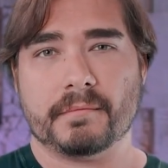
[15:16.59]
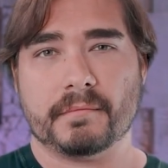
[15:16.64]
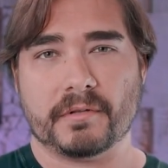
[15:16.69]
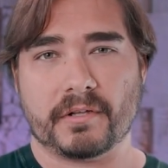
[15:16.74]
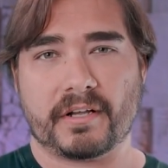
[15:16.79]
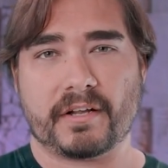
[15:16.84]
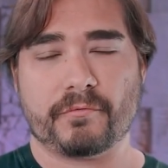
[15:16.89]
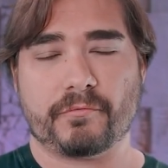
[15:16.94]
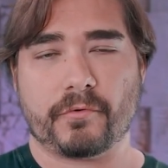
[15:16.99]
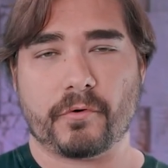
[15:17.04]

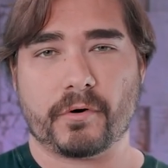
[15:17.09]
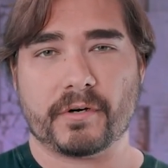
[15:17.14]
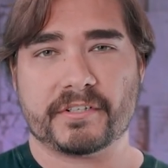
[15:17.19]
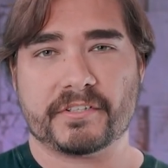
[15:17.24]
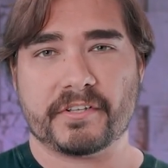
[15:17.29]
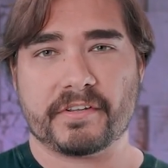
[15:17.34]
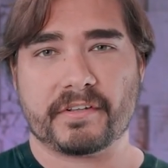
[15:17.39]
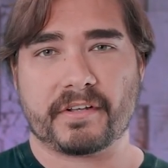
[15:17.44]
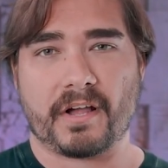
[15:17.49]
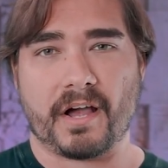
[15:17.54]
Looking forward
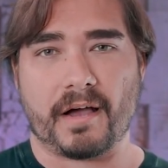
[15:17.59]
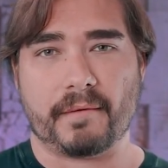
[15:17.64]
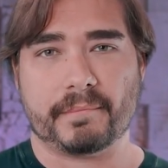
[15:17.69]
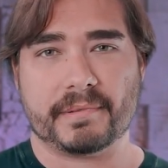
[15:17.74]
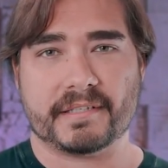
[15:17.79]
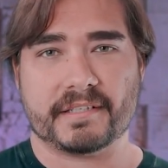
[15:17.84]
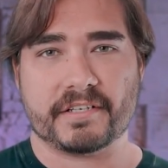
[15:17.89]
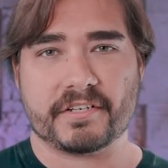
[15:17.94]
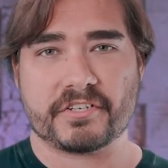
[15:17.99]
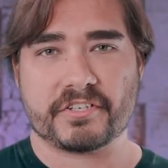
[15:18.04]
to the
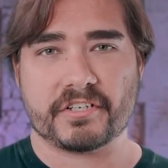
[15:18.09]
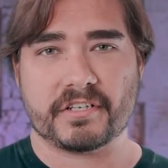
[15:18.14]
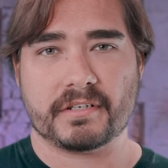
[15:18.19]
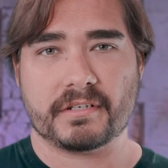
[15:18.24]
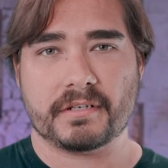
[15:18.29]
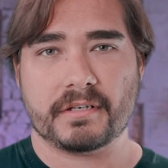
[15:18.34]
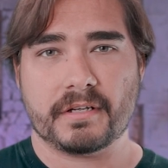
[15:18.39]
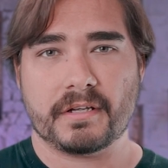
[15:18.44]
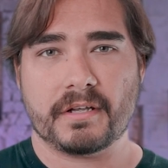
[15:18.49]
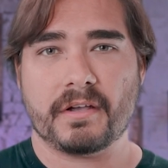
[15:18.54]

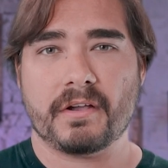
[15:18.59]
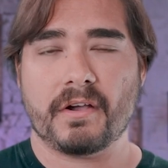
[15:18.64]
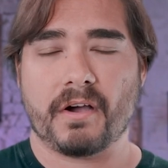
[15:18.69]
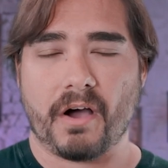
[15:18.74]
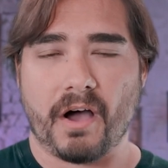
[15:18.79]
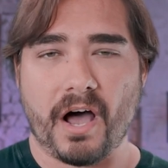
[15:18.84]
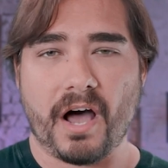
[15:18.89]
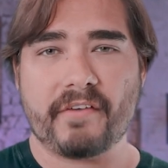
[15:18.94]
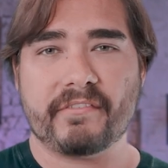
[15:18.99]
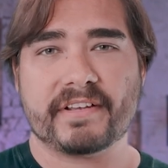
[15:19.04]
competition.
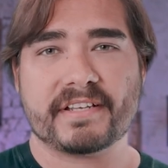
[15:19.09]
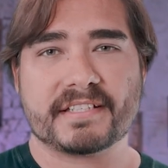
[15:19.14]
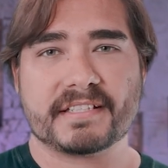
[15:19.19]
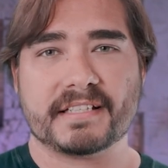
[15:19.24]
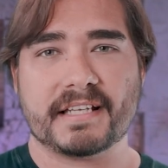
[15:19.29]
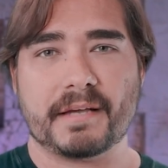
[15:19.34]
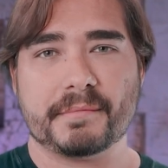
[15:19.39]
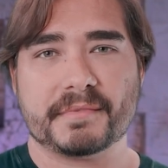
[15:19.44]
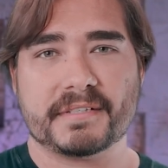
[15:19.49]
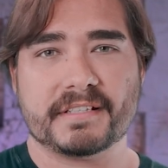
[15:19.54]

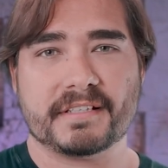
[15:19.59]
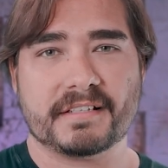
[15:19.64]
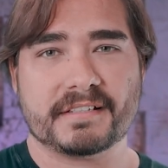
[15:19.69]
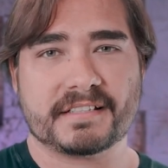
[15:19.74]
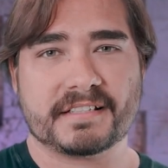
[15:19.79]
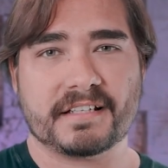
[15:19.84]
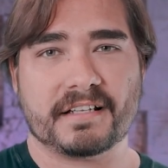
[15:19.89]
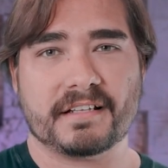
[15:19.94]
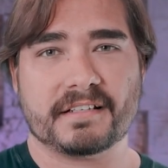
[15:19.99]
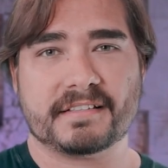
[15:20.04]
Obviously, I'm
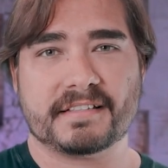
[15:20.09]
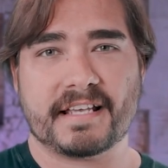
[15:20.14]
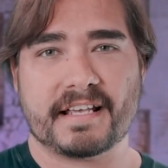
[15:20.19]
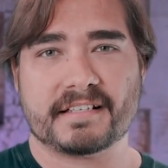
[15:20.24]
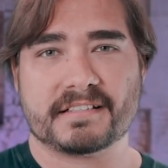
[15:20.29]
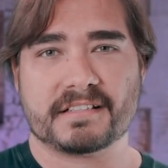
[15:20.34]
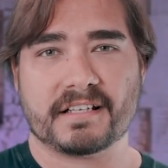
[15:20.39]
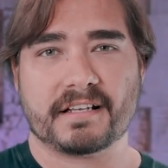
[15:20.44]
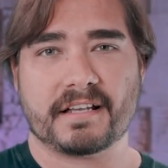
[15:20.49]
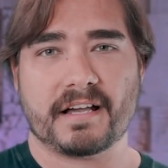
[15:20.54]
still a
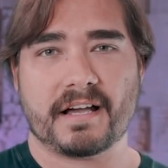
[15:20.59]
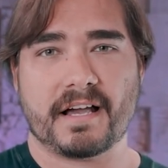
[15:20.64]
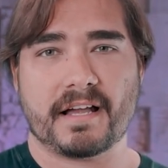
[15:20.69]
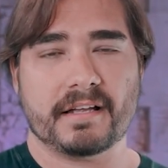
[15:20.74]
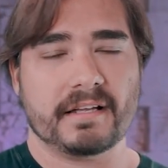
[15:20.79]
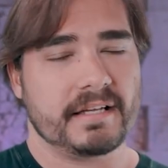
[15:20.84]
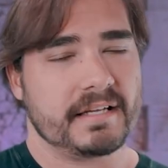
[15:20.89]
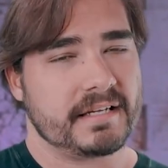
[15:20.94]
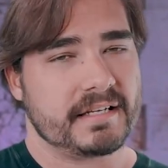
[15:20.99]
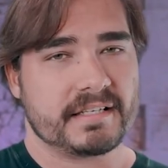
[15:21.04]
Tesla guy,
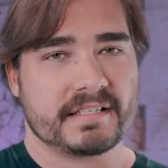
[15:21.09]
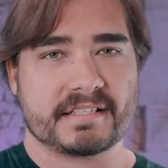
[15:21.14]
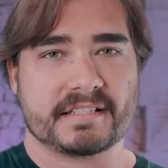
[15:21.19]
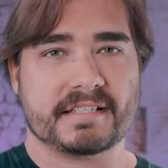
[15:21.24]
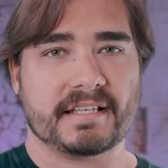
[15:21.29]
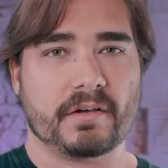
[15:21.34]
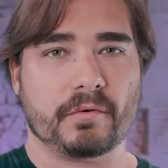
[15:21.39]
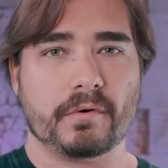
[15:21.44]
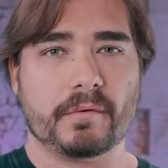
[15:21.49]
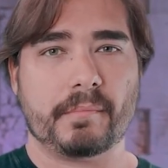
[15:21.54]

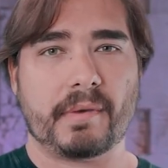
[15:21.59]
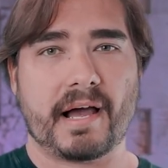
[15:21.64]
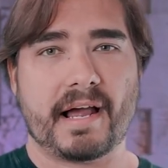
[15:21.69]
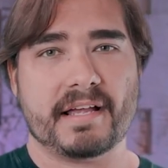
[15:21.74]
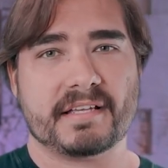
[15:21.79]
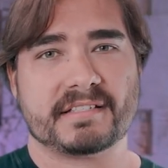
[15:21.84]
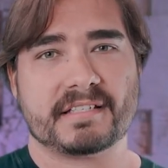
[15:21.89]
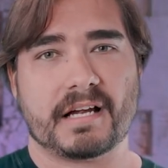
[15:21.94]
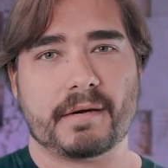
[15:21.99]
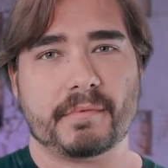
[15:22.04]
still would buy a
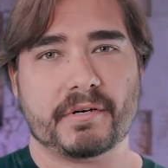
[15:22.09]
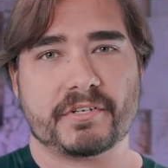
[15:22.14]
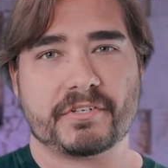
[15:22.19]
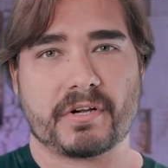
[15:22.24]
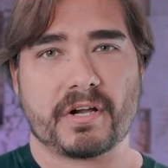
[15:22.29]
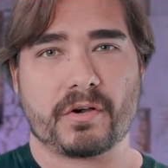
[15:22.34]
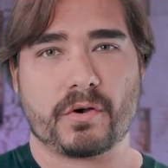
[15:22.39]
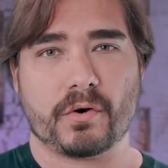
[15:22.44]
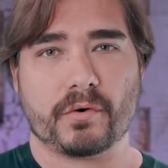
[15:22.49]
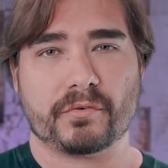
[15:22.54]

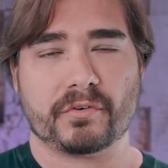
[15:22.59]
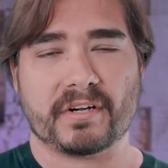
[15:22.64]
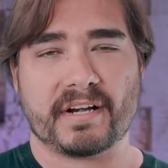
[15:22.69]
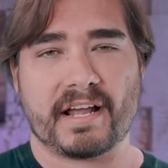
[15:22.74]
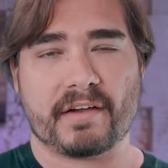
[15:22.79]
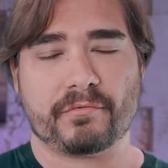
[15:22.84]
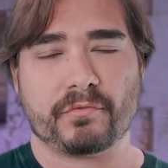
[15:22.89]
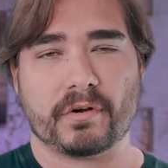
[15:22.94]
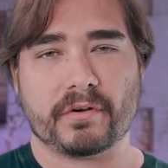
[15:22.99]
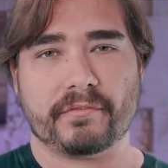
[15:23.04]
Cybertruck over an
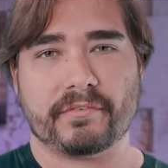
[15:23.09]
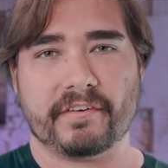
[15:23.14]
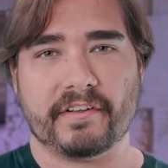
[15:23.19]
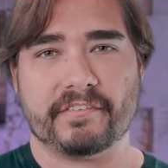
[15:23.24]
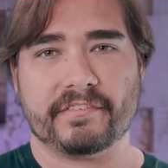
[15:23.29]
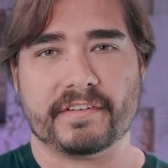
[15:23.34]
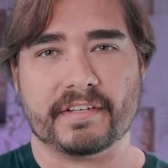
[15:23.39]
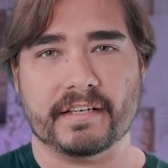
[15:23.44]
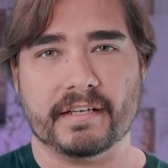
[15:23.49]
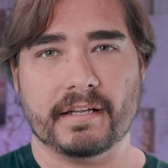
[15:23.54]

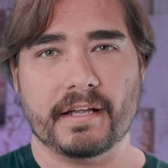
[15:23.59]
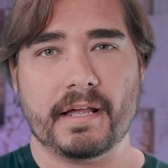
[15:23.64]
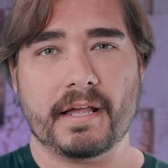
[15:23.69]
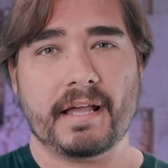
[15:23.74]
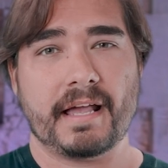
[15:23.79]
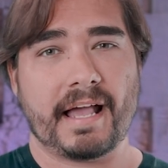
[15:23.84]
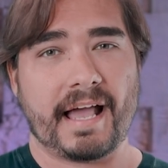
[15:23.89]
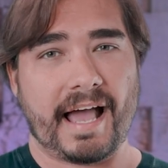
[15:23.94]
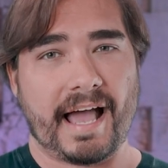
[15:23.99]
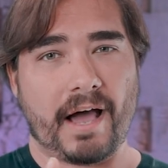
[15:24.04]
F-150.
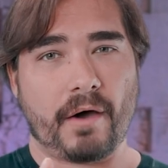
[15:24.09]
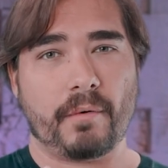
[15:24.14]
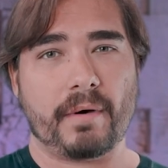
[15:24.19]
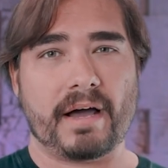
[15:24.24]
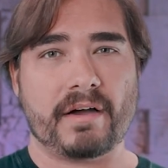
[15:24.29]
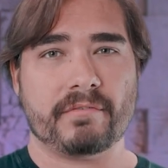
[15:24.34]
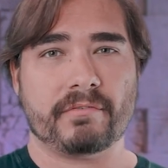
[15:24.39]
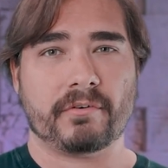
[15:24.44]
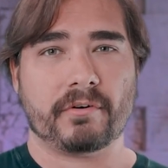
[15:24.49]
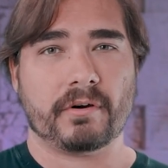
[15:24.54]

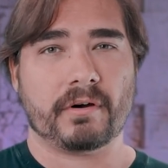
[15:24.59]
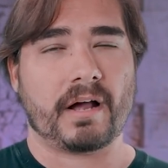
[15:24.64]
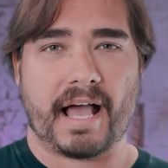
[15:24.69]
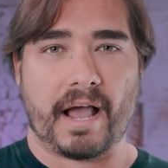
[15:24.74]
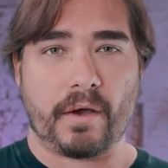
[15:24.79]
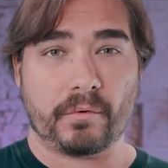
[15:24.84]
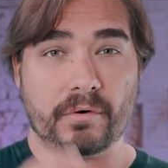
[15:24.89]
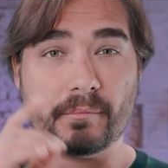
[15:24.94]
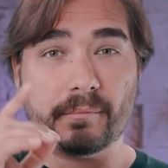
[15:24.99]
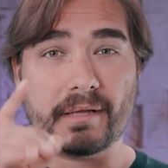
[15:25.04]
However,
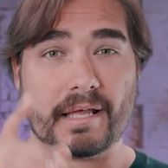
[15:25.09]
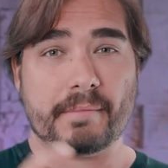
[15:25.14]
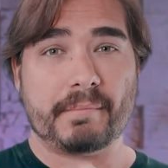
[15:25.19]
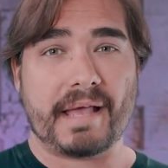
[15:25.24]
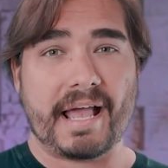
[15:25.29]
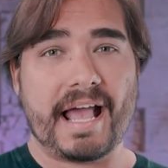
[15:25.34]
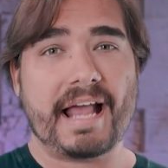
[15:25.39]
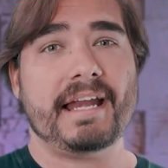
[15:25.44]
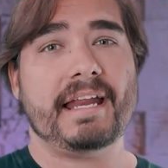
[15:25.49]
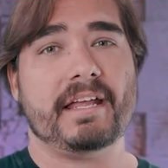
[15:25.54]
I wouldn't
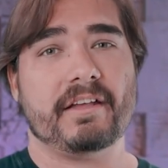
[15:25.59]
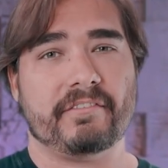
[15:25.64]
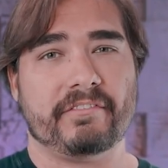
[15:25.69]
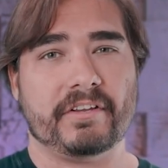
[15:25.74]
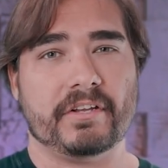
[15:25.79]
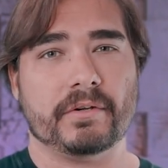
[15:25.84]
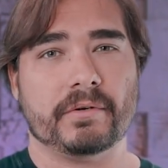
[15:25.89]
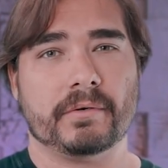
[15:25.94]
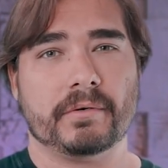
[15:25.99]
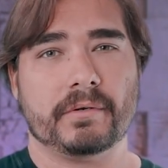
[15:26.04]
blame any of
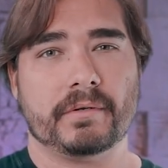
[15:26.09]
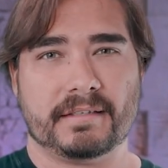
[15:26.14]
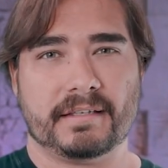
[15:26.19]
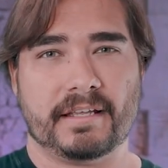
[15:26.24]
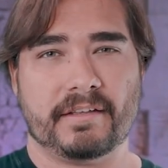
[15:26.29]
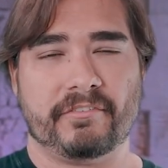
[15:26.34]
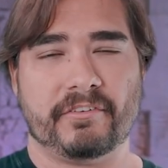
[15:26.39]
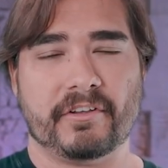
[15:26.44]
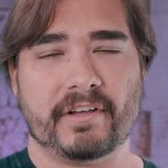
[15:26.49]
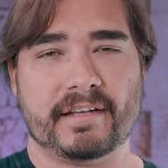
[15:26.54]
you
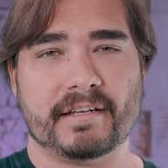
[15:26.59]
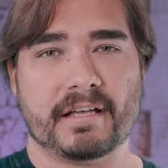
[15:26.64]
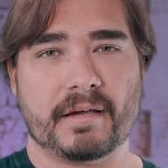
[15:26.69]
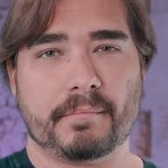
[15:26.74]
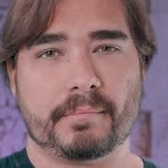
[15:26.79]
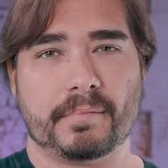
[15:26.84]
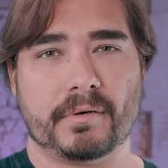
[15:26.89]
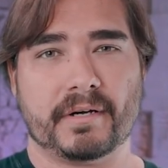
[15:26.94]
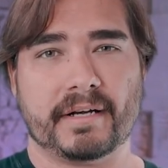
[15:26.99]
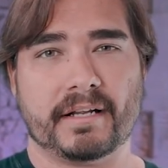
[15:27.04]
if you end
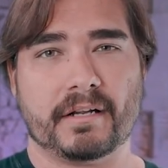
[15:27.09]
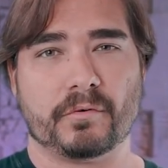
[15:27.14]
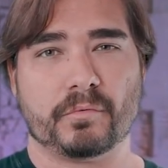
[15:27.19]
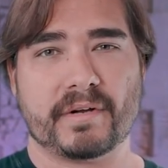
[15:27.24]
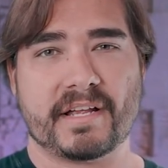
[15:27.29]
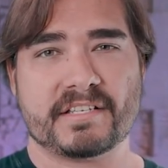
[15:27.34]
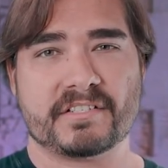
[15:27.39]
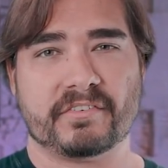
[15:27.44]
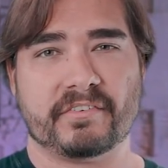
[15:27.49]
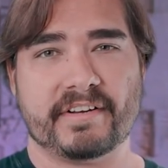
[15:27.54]
up putting a
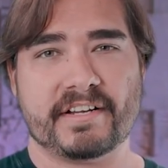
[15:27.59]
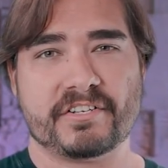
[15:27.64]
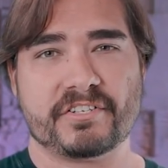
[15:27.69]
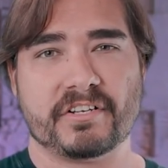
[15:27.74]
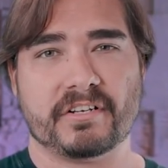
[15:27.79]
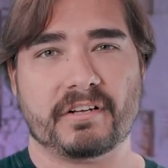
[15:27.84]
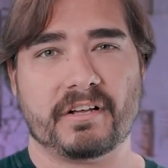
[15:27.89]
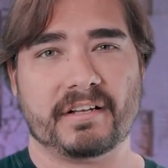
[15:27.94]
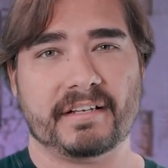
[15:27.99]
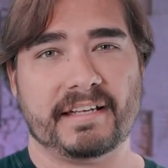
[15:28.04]

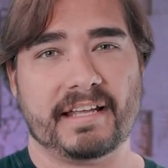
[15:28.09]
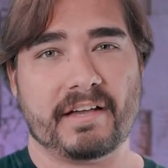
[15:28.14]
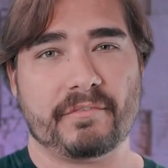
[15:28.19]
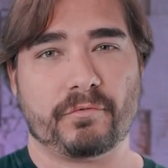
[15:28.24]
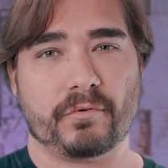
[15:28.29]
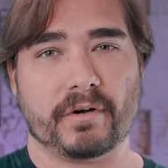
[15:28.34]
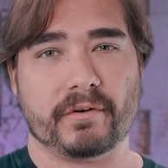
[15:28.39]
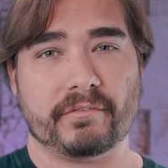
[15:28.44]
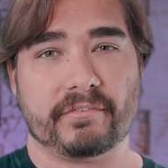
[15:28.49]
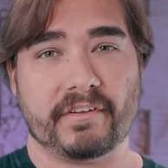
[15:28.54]
reservation on the
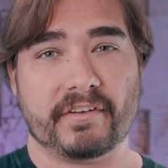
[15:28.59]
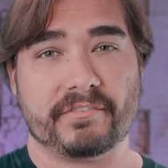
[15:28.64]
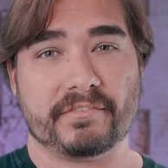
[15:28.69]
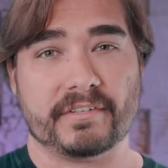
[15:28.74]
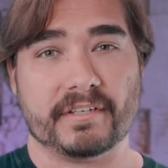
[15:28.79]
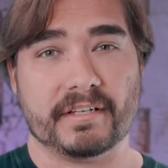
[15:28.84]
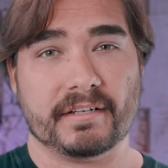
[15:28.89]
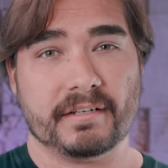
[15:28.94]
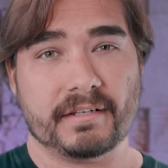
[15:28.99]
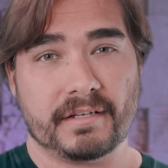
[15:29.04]

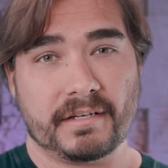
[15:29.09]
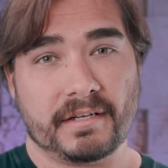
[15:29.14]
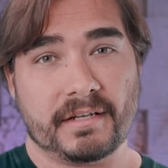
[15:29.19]
F-150.